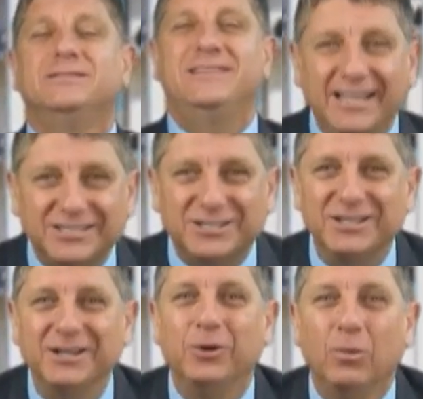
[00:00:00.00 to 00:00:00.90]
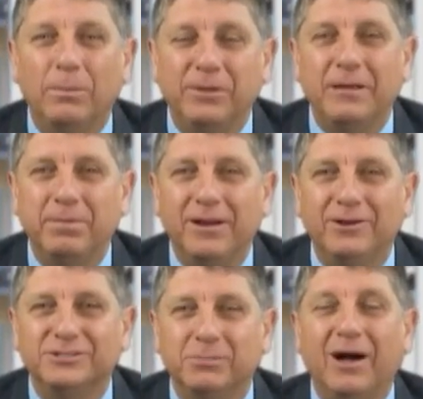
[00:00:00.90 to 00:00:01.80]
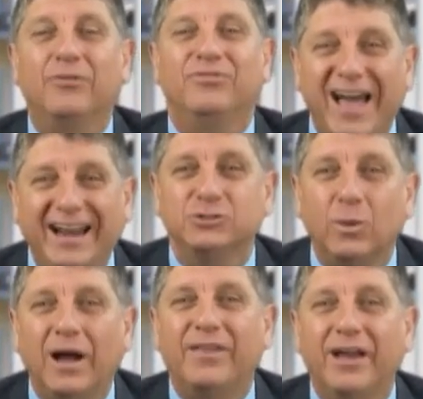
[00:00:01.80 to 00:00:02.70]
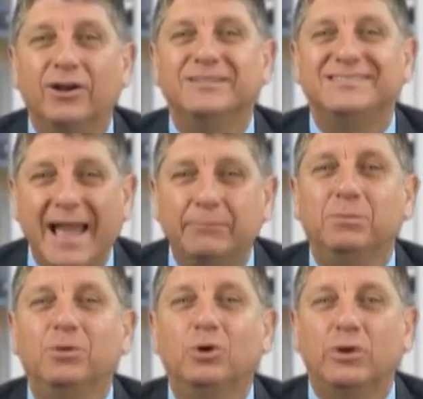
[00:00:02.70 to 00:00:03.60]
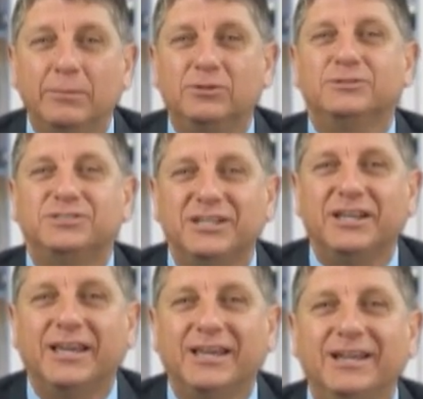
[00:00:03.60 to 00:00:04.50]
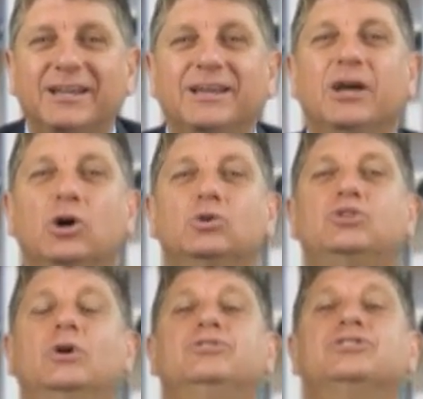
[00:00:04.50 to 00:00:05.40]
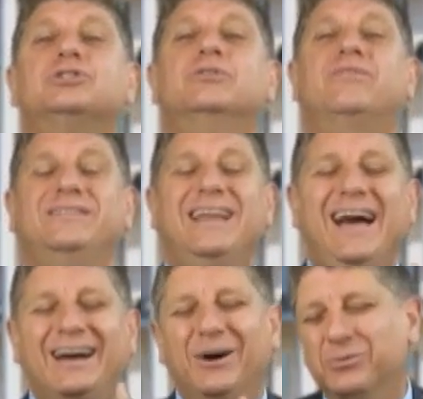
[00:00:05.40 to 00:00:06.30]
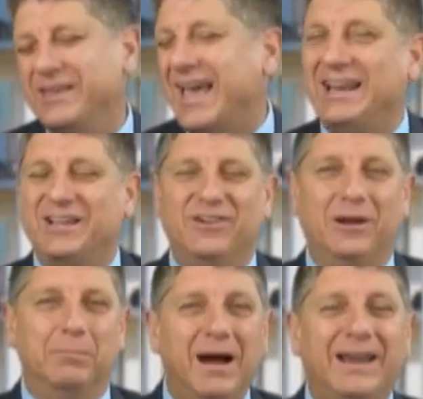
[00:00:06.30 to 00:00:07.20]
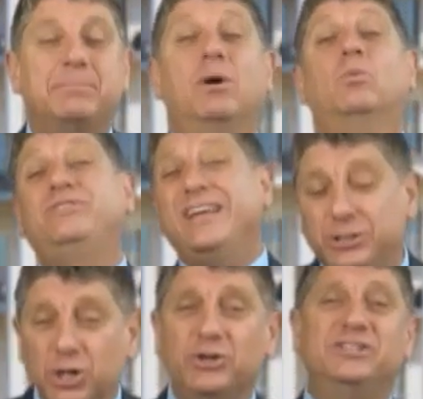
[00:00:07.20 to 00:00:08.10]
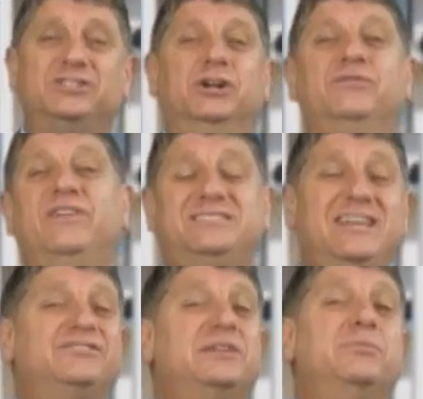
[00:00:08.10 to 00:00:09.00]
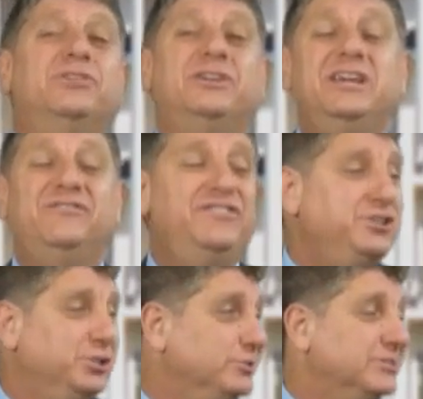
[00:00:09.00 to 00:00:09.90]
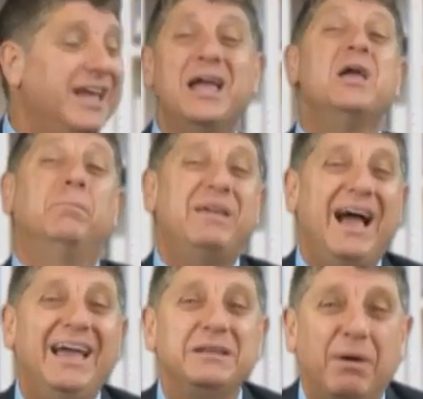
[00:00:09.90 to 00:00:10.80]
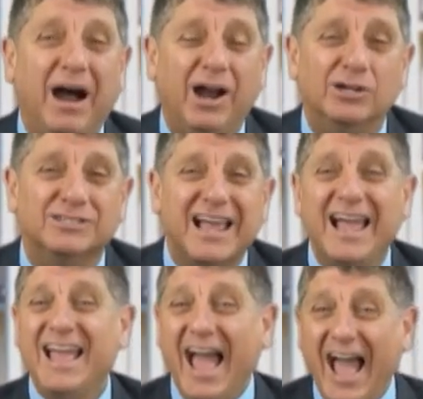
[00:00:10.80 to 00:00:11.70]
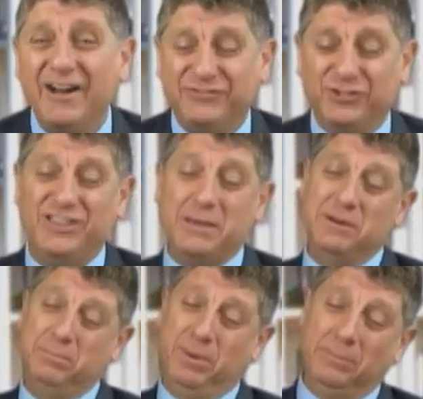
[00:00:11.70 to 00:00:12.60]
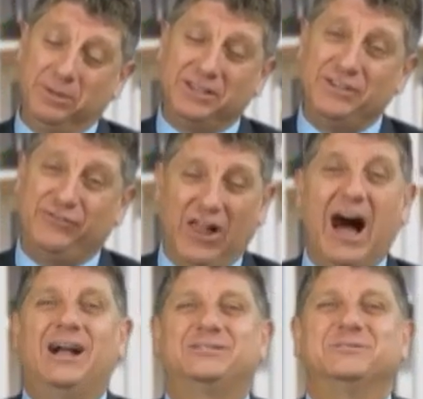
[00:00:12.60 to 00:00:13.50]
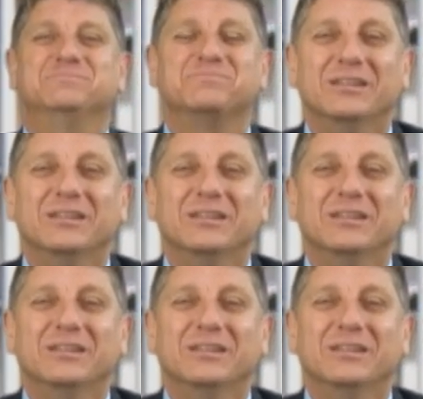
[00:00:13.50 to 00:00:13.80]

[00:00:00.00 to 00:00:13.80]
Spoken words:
That's what Planned Parenthood is about. That is why they are a damnable criminal syndicate who don't deserve not only any of our money, but what they do deserve is to have some of their key officials behind bars after they've been publicly flogged.